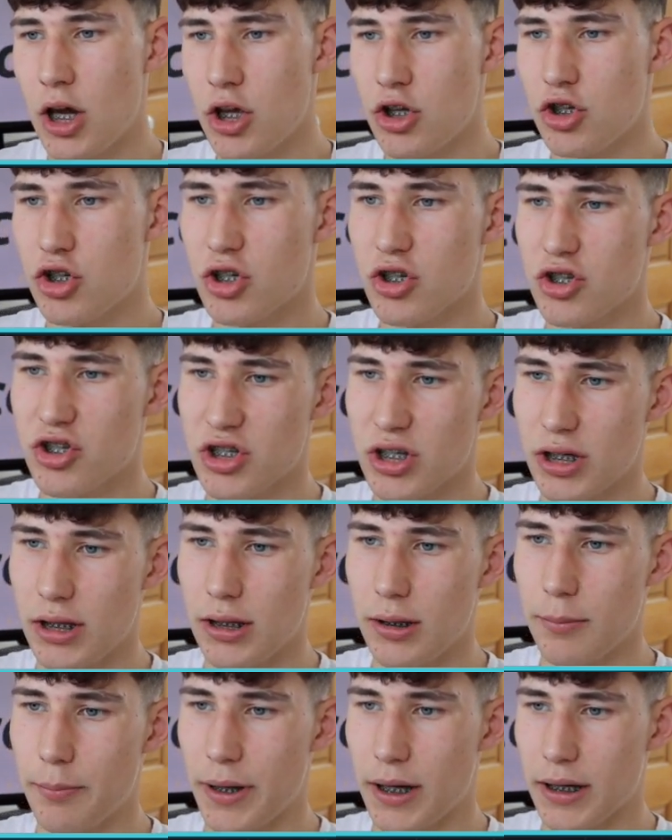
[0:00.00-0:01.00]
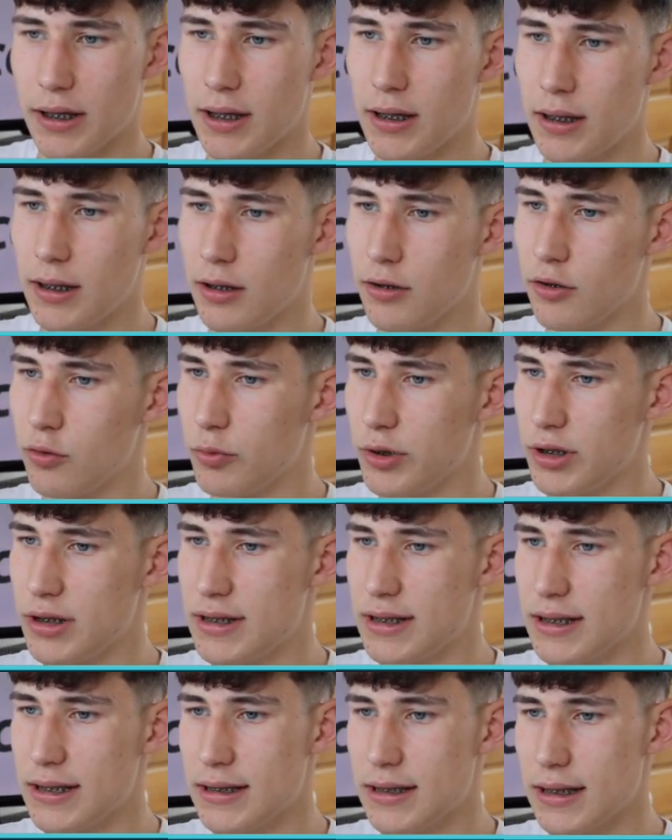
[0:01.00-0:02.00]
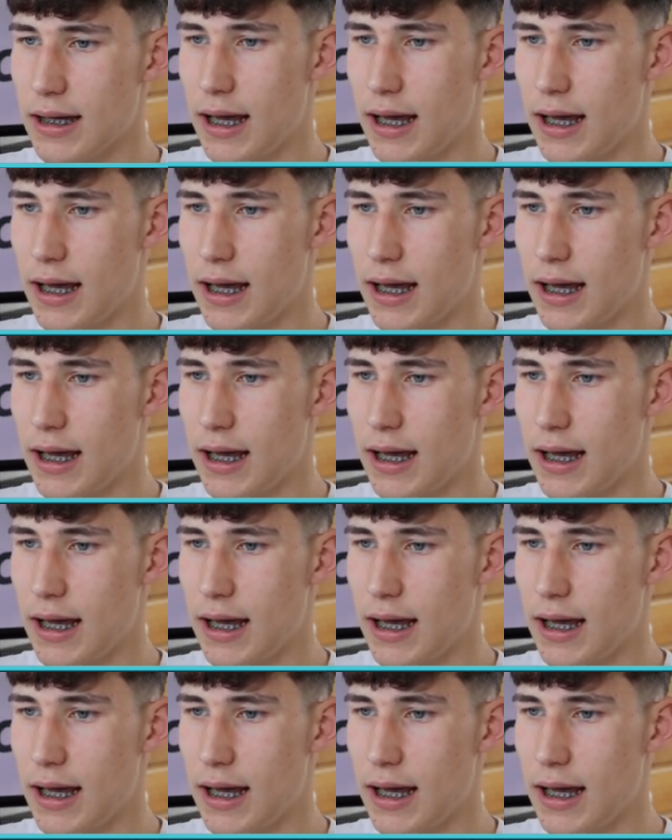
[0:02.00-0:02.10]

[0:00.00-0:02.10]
So you can see back here that we did